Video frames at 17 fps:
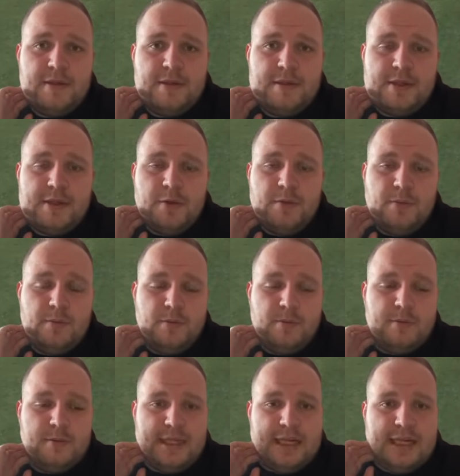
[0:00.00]
So
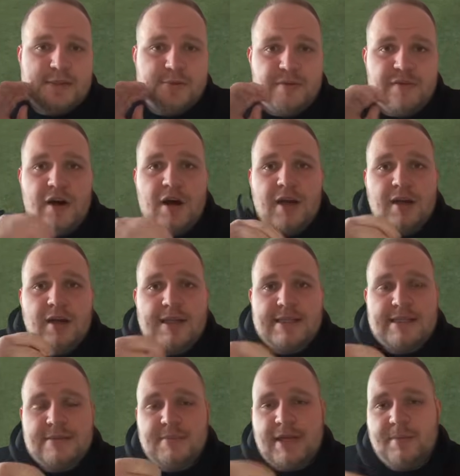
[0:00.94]
yes, we've
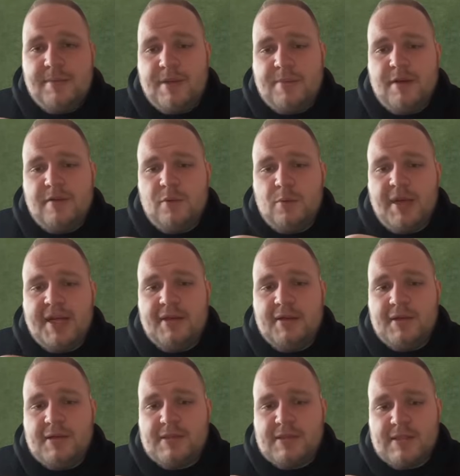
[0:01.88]
highlighted maybe a bit of a
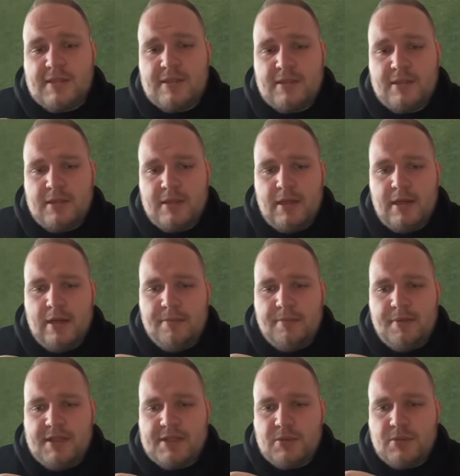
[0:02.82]
weakness,
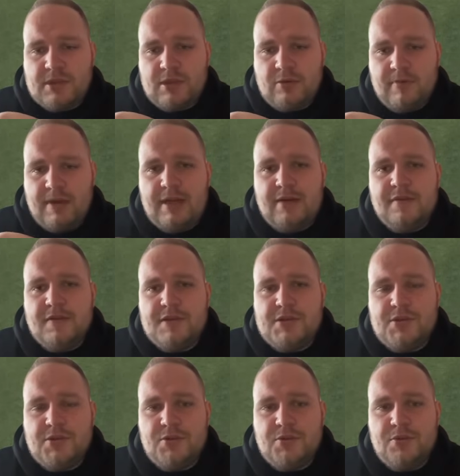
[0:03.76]
but it's also relevant
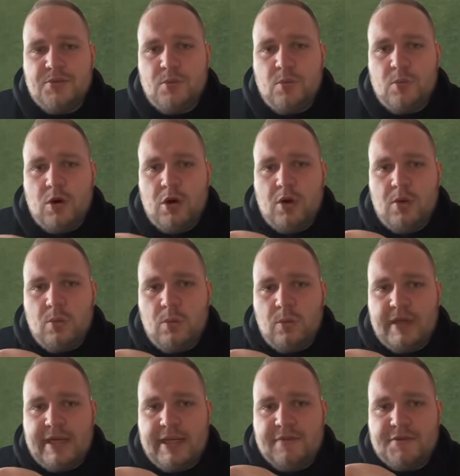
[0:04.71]
to what
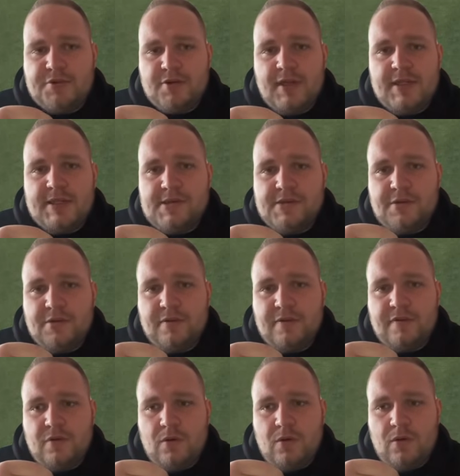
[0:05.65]
we have tried to do
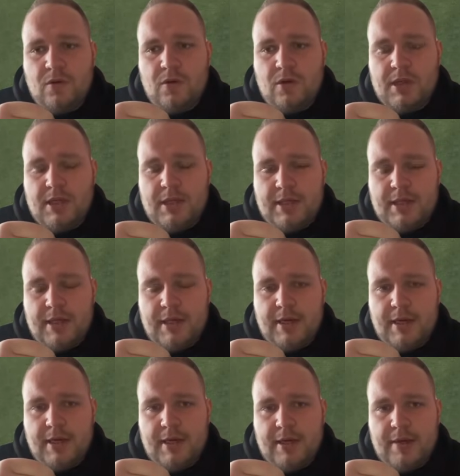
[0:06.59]
for
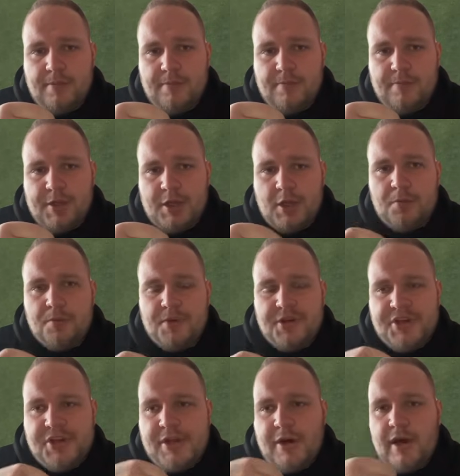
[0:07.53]

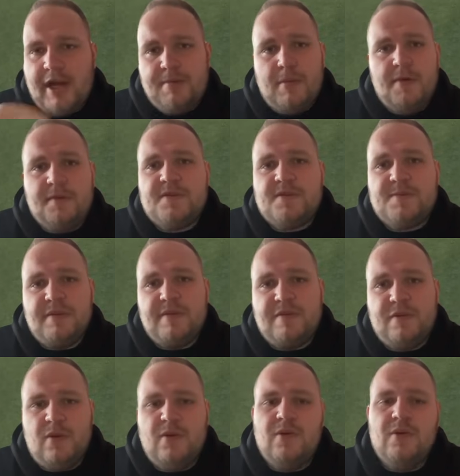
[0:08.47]
9 months
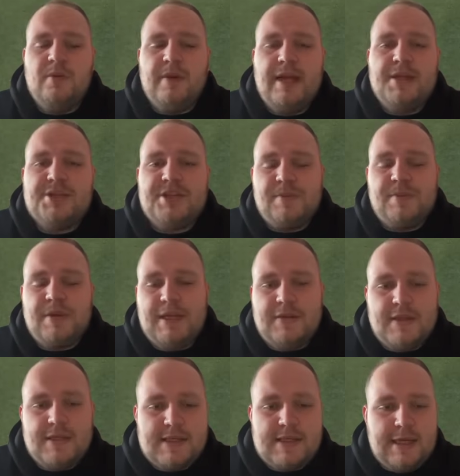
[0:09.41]
before we actually
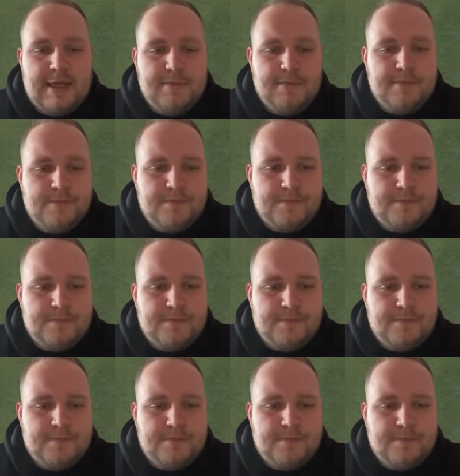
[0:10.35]
played this game.